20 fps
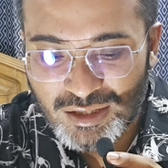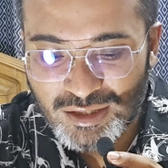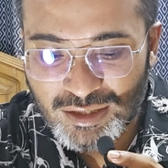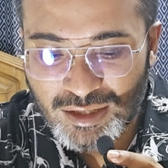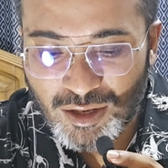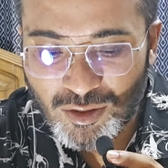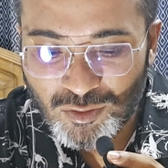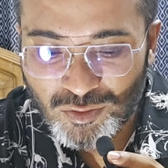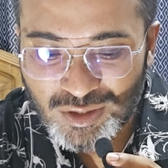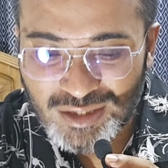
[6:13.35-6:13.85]

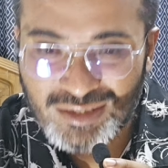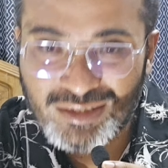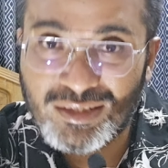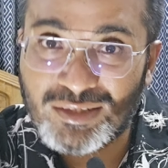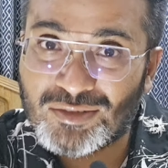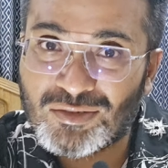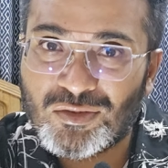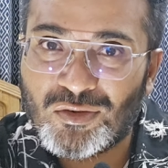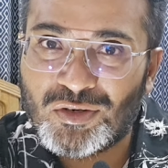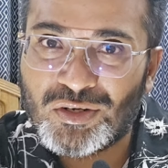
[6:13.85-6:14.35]
Now it's
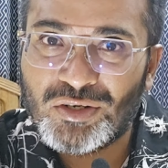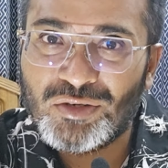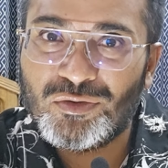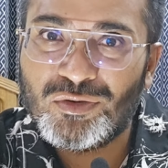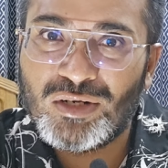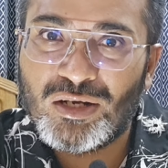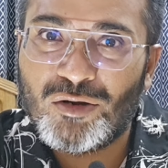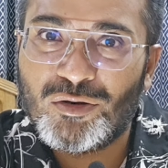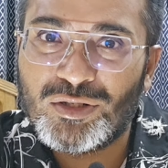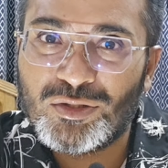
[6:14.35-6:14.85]

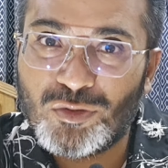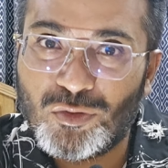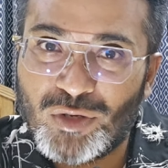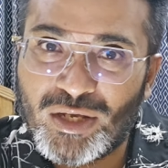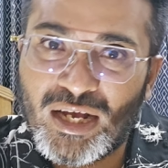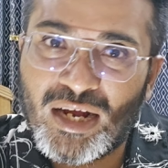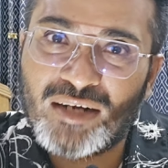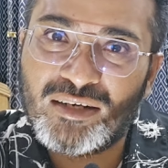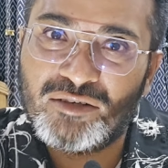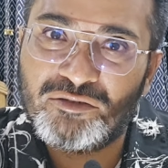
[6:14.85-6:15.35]
discontinued. Now it's
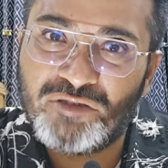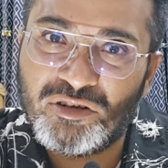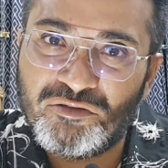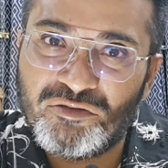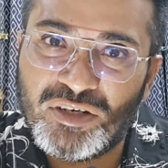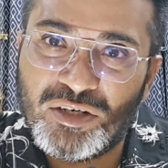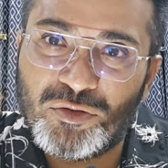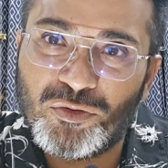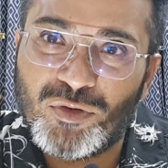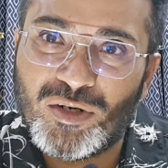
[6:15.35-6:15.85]
going one hundred
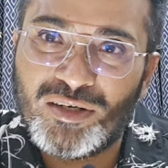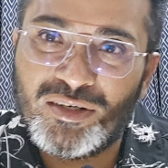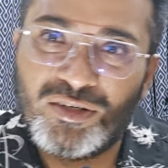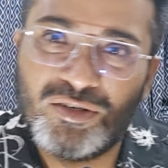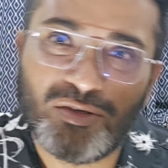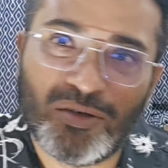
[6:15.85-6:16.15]
fifty, two hundred